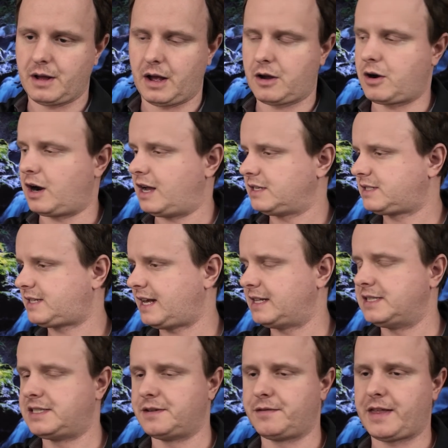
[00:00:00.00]
across
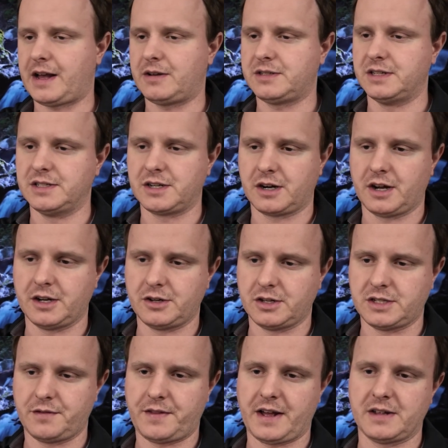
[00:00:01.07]
tens of thousands or
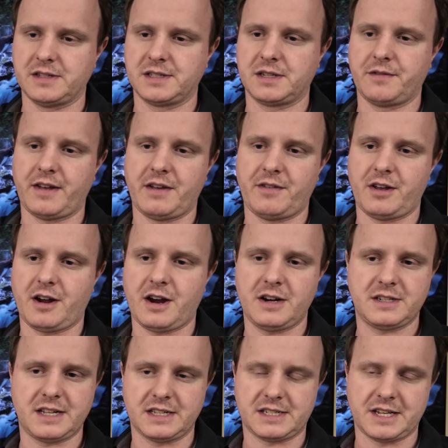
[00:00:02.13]
hundreds of thousands of
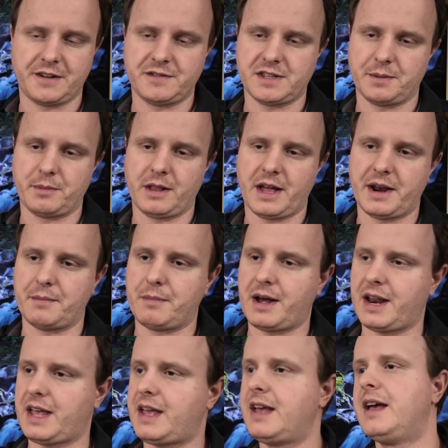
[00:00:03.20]
AVRs, that saves them a lot of
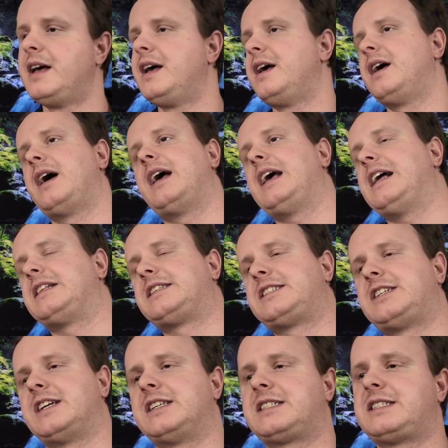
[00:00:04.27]
money. It's
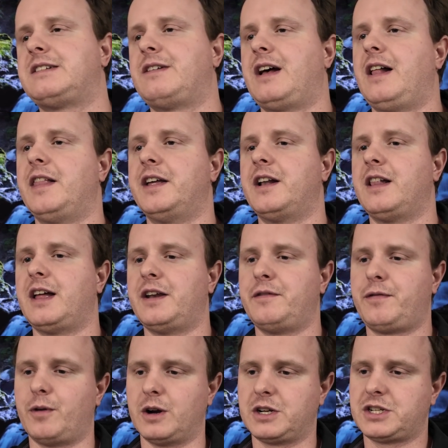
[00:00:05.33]
just a little
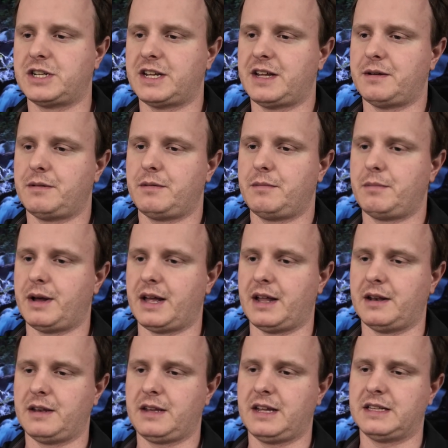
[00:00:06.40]
unfortunate,
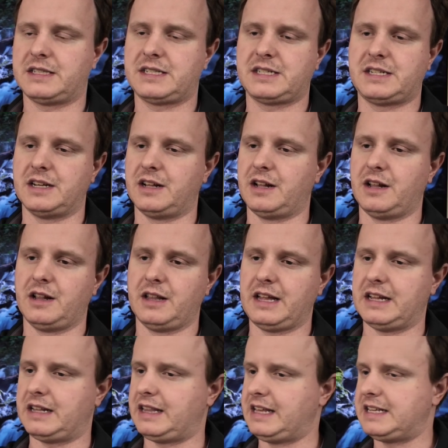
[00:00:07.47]
but it's still,
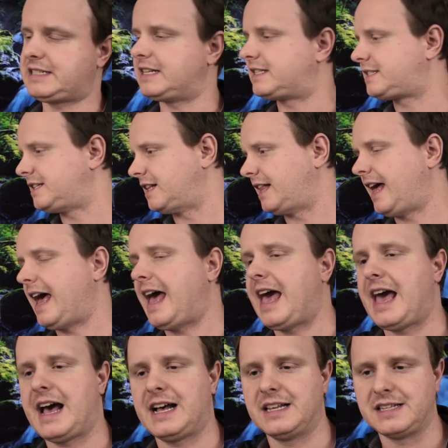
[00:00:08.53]
at least it still
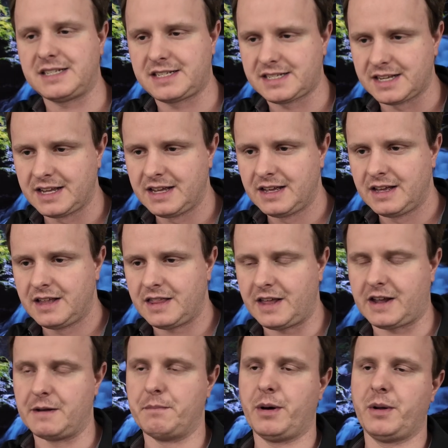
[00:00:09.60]
has
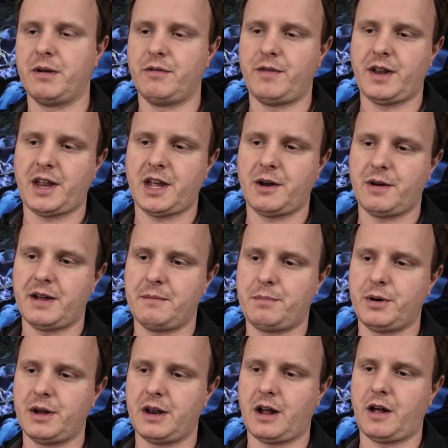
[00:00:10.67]
the component video
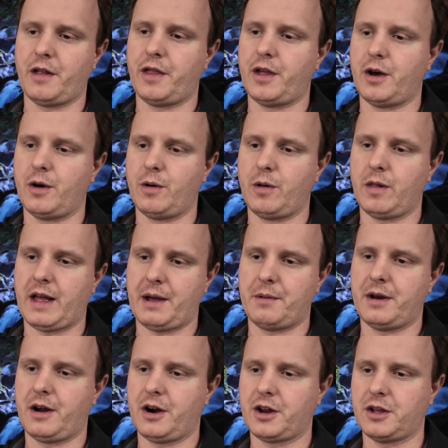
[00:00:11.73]
input, although I
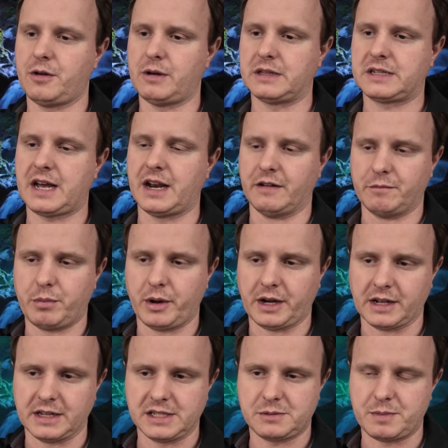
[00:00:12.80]
would argue it's kind of
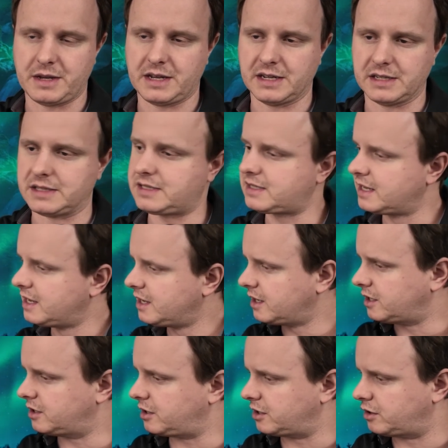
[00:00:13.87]
pointless because
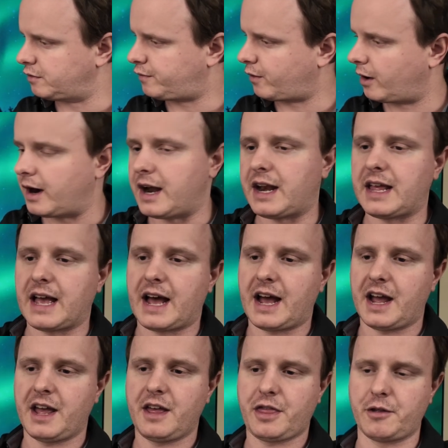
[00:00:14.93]
you could do
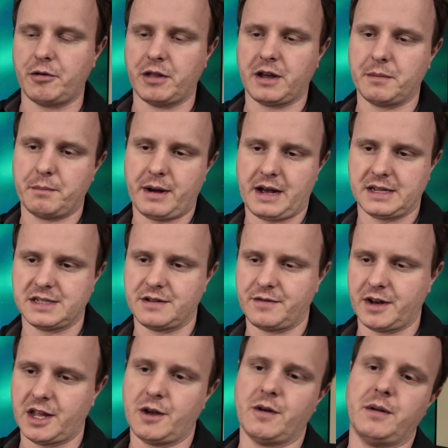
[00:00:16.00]
480i through the composite
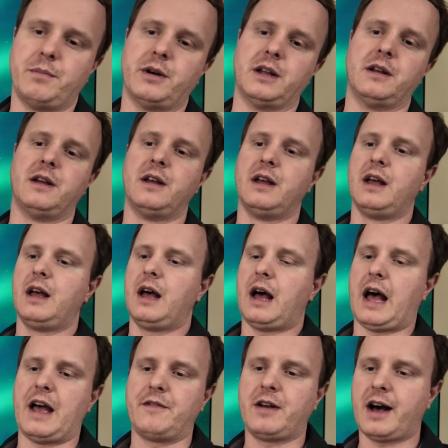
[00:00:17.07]
video input.
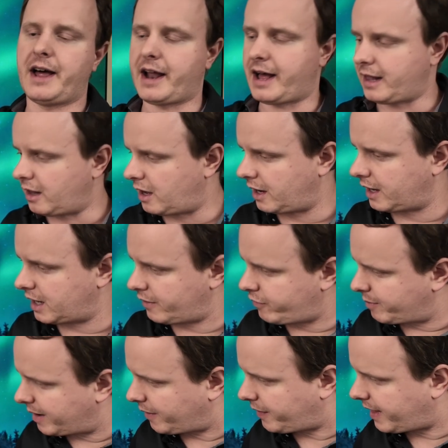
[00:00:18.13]
I've gone on long enough
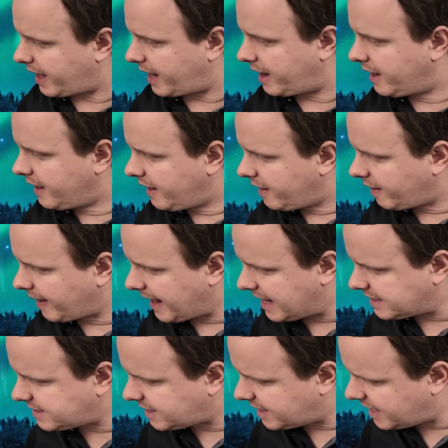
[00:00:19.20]
about that.
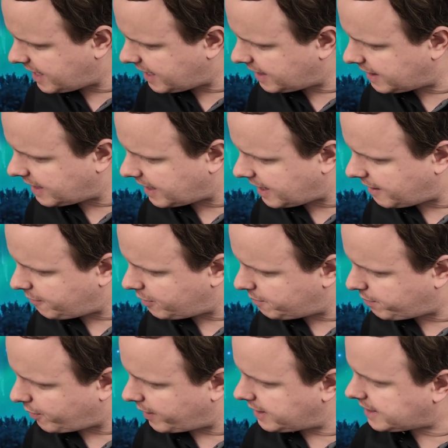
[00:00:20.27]
Last thing that I
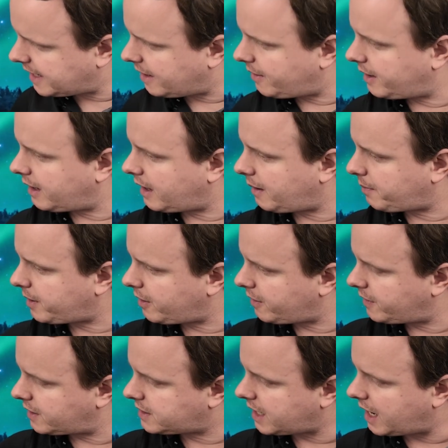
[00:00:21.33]
would point out up here
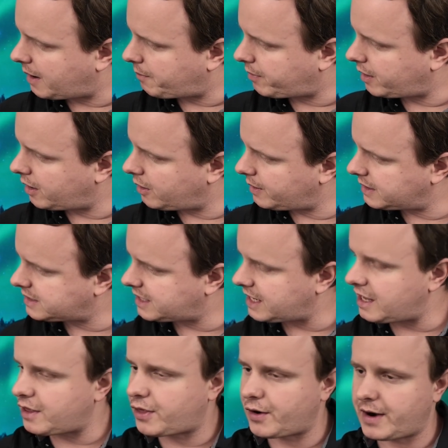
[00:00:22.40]
in the top row is
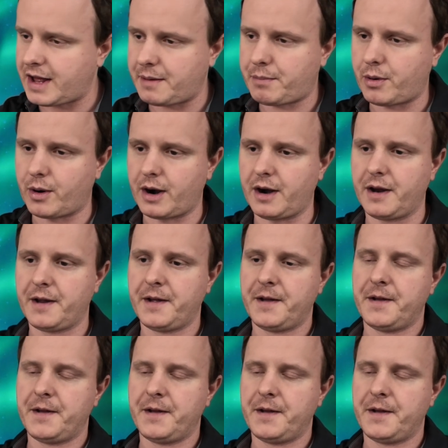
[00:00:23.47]
the Ethernet port.